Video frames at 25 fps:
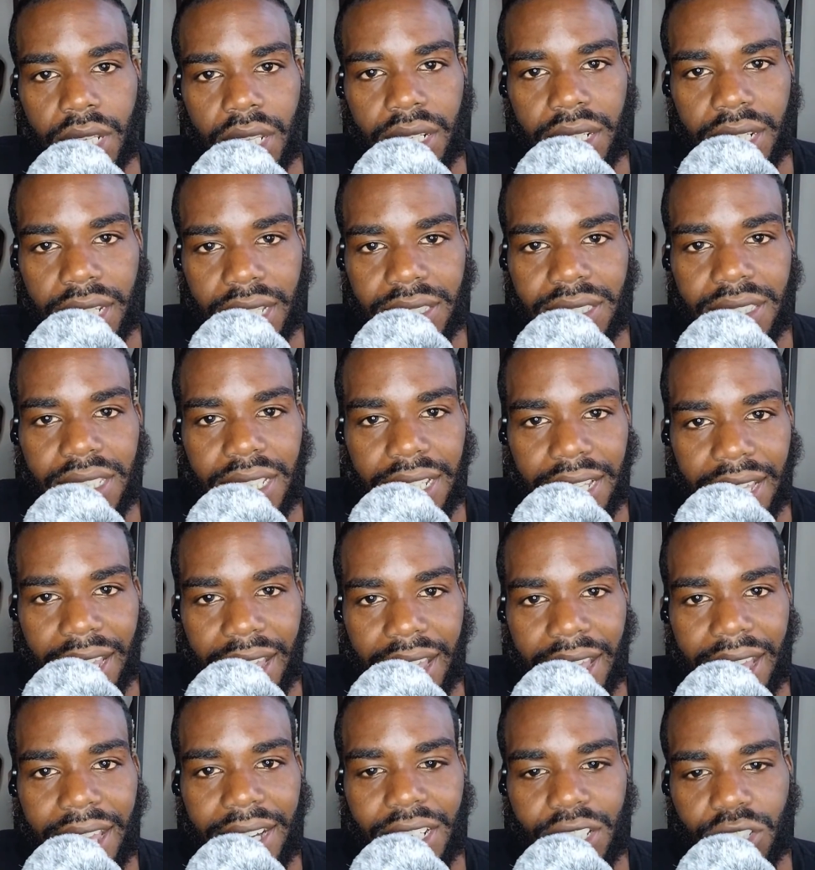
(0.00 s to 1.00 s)
That's the
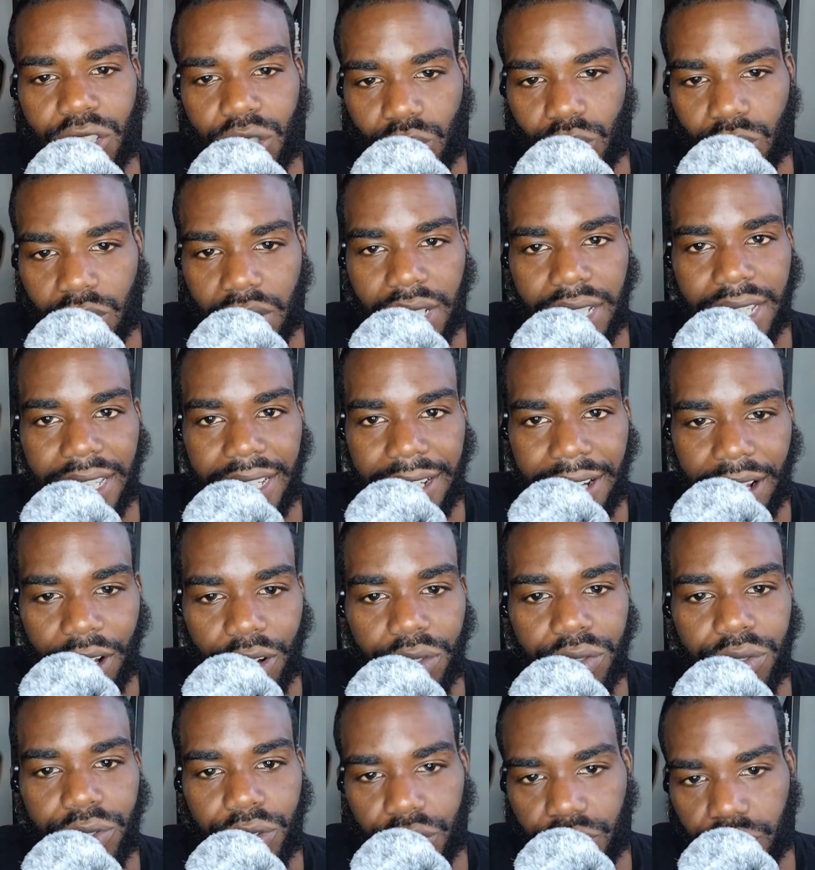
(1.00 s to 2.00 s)
God in you looking out
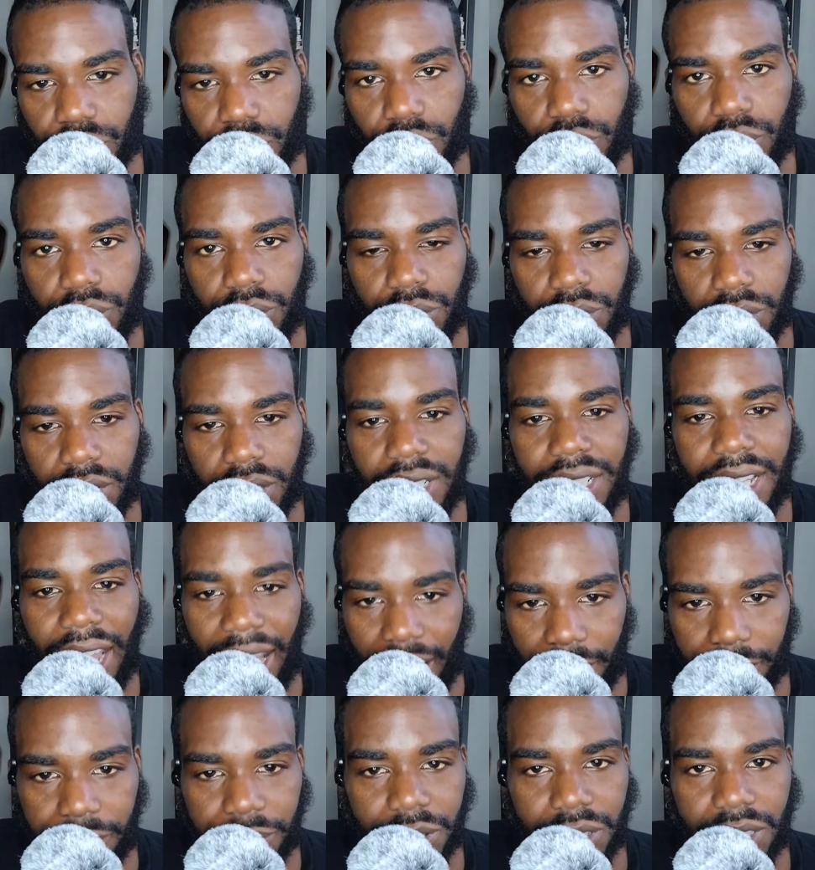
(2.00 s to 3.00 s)
for you,
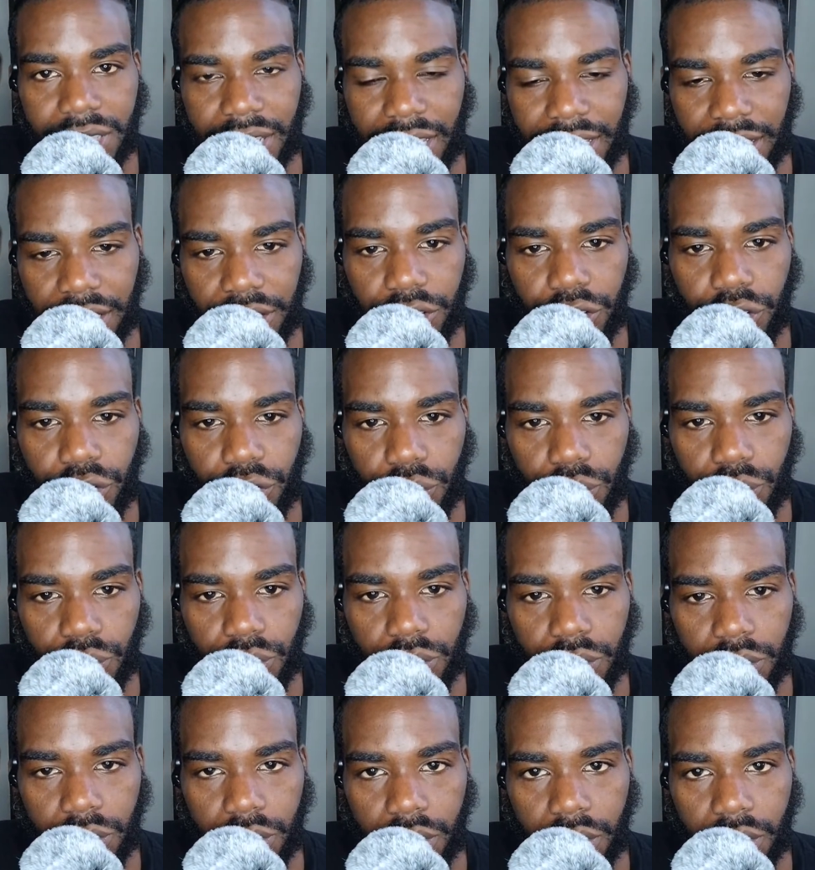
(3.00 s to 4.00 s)
compensating you
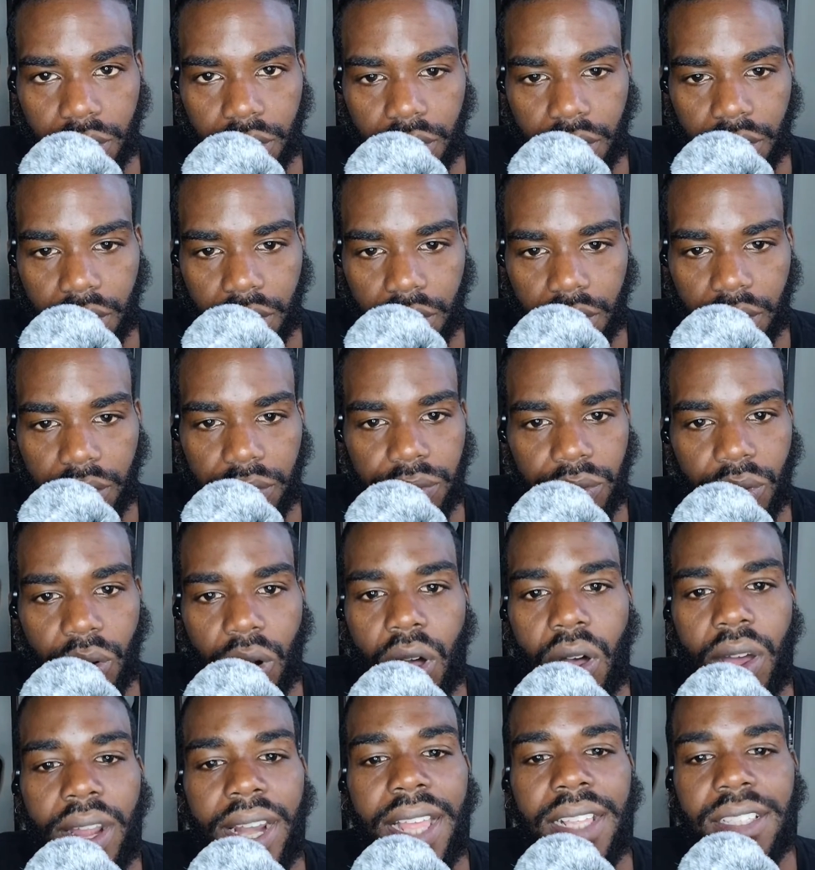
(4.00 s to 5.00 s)
for
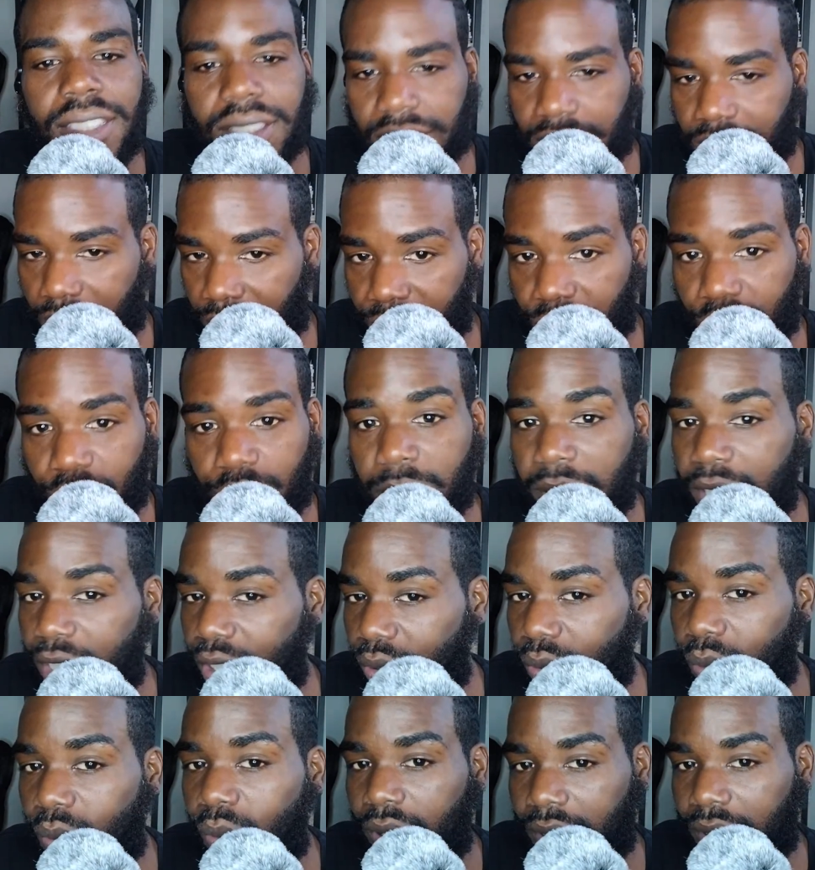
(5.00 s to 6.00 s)
all that stuff you be
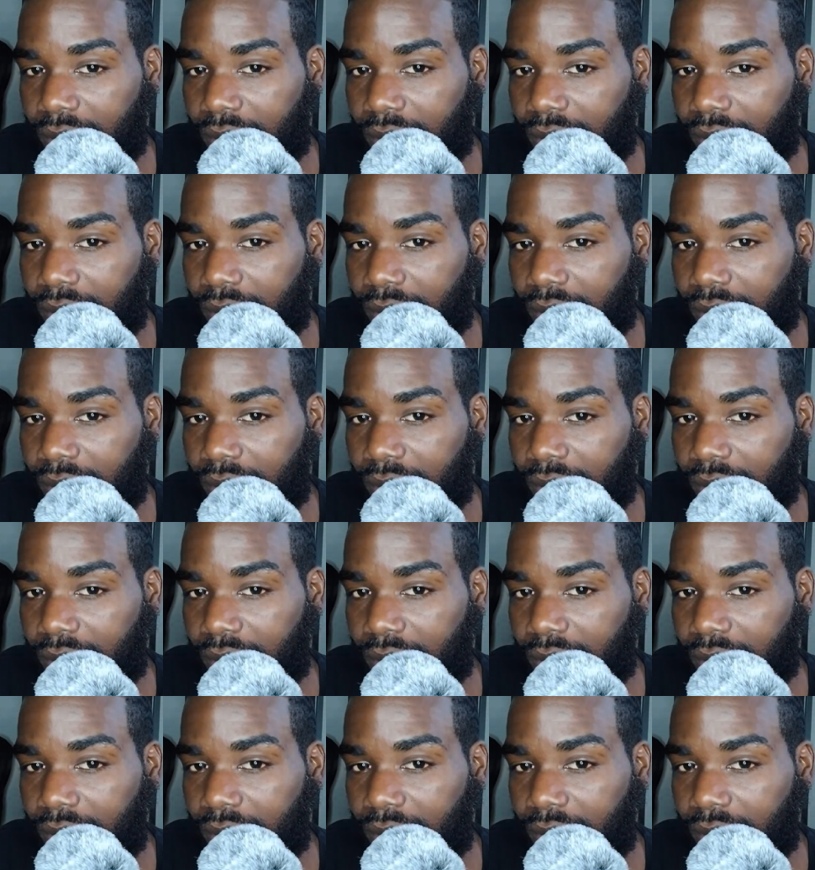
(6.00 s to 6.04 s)
doing